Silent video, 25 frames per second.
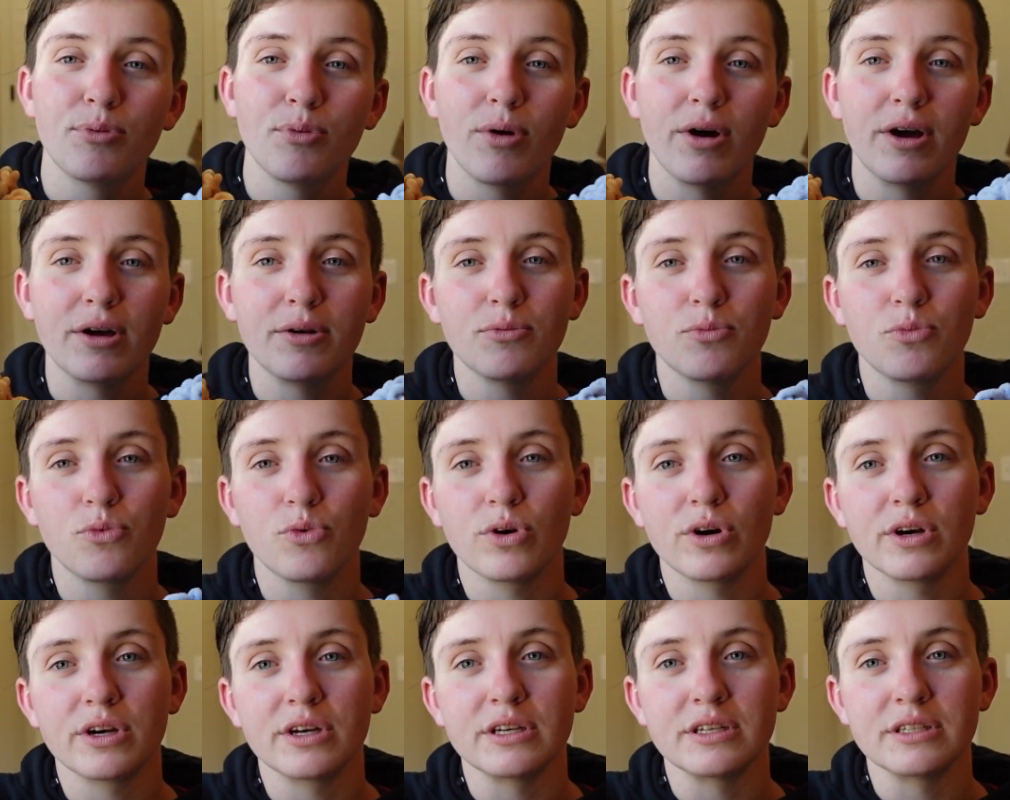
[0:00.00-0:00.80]
one
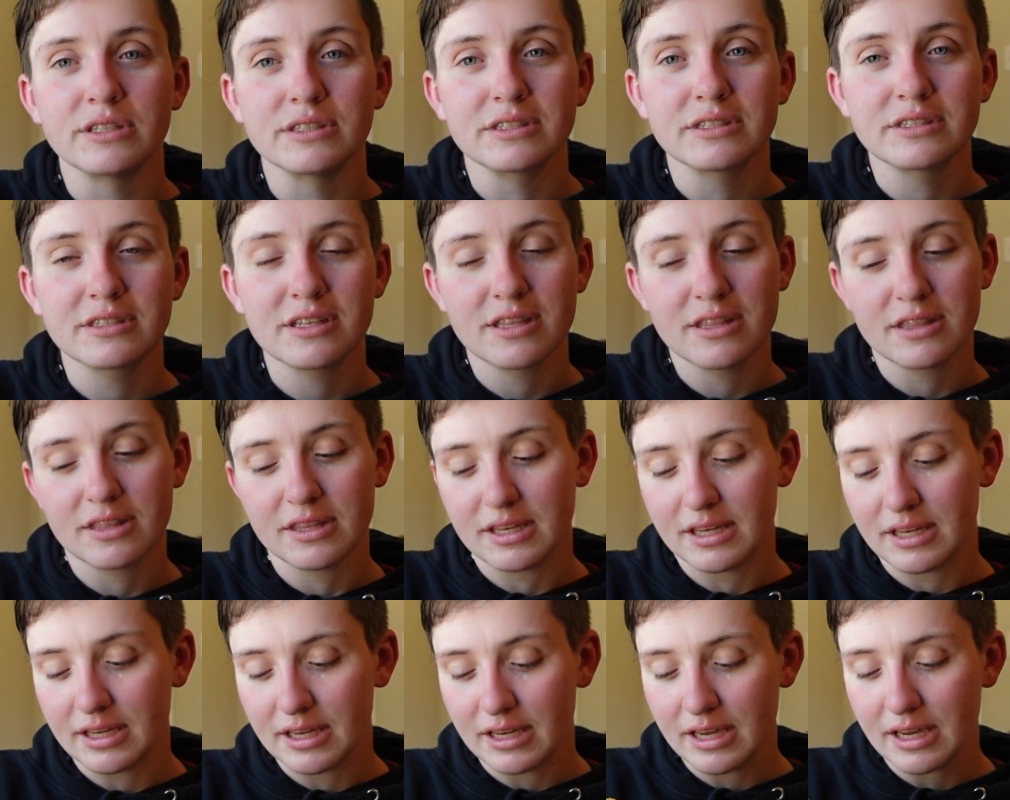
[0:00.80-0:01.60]
was
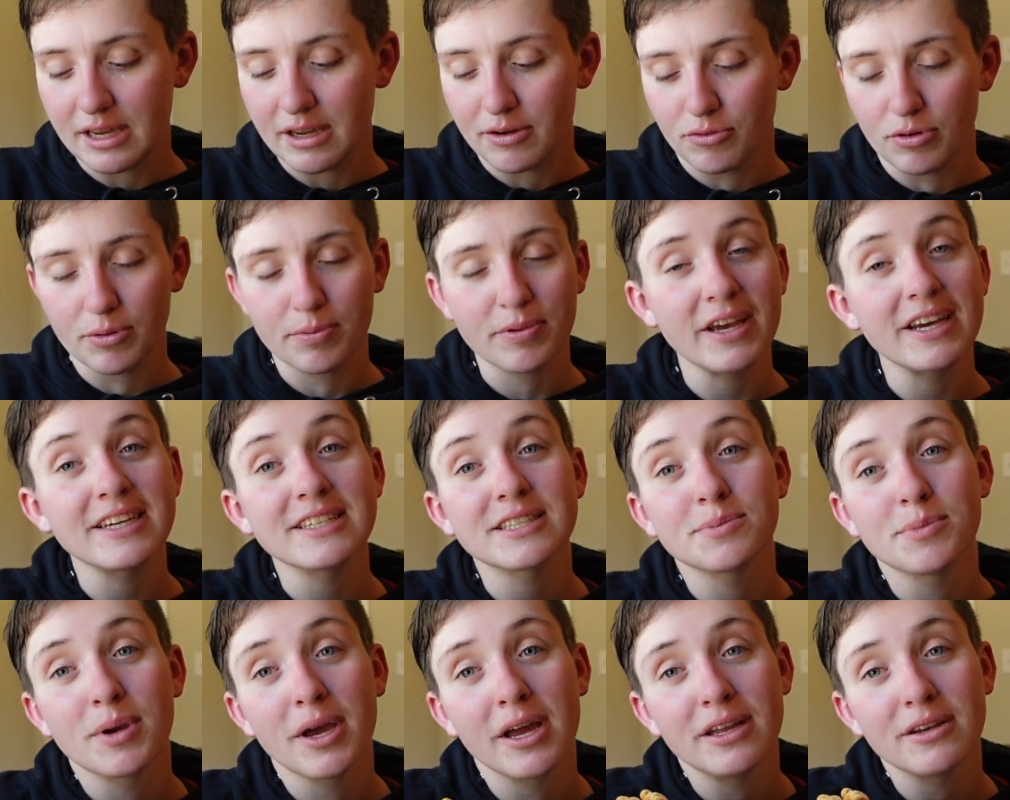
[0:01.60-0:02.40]
the
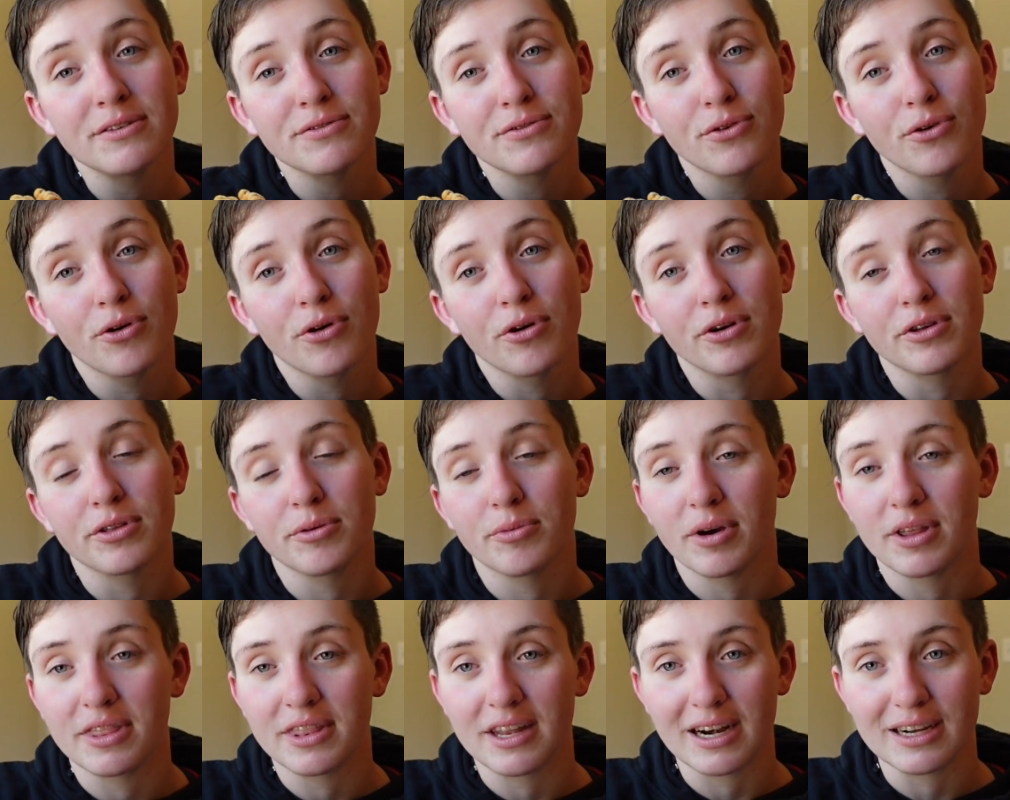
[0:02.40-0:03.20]
replacement for the
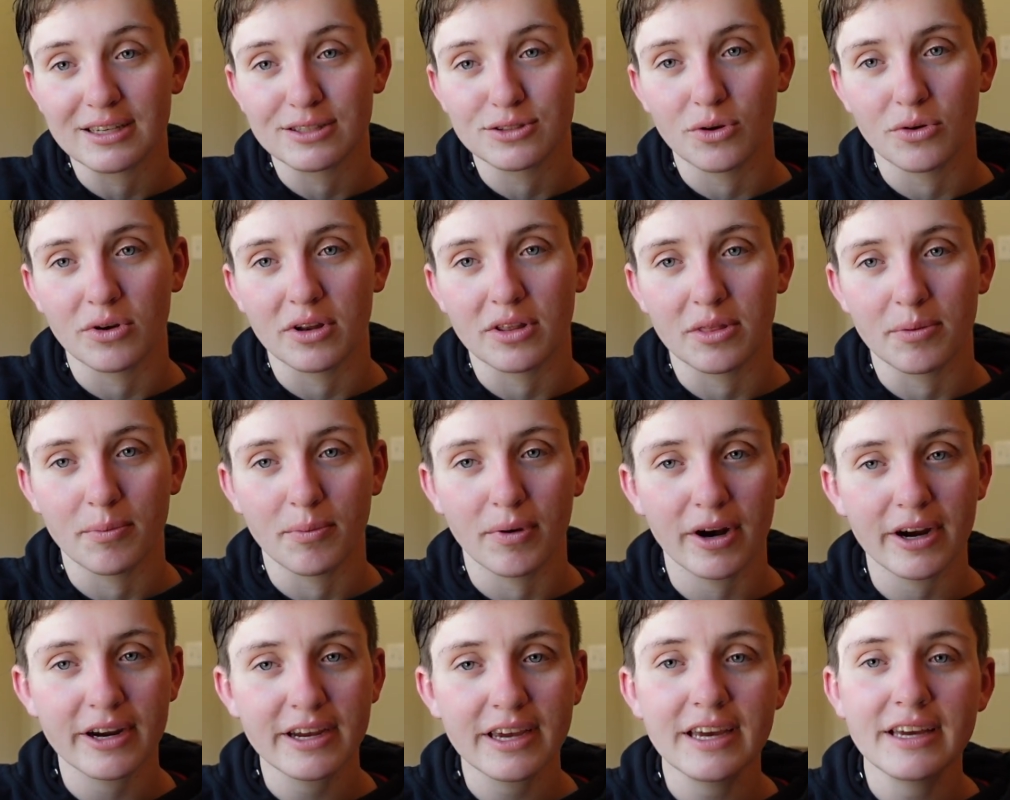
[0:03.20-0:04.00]
one that I sold at the
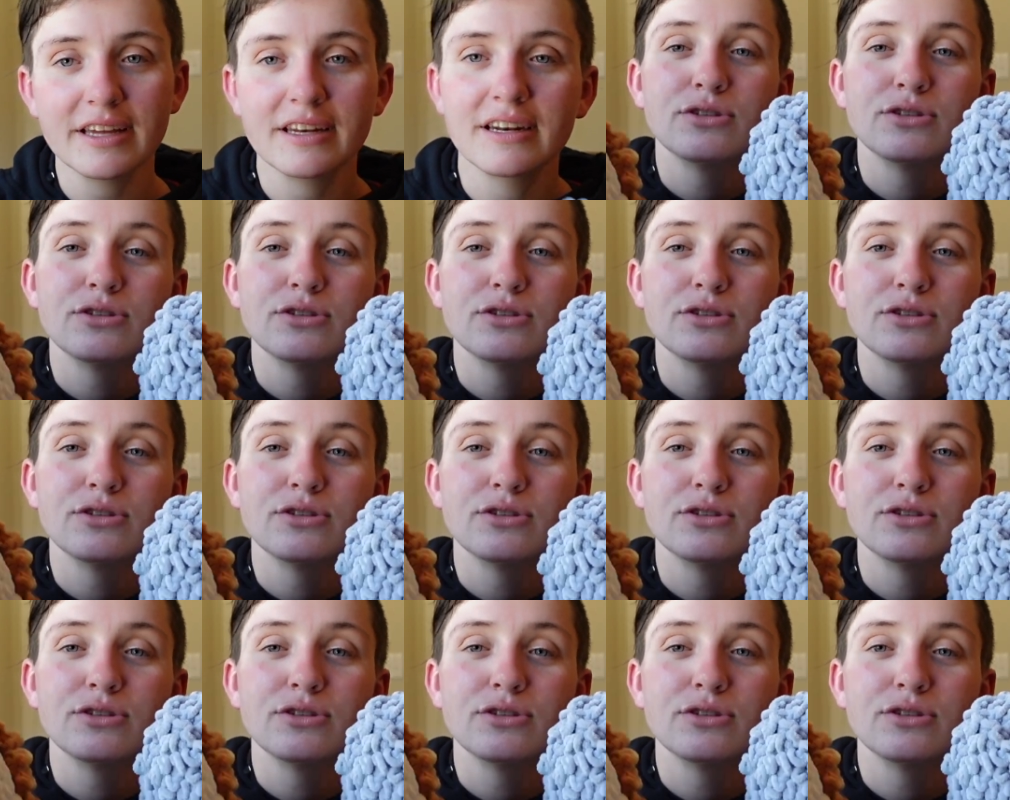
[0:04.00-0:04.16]
market.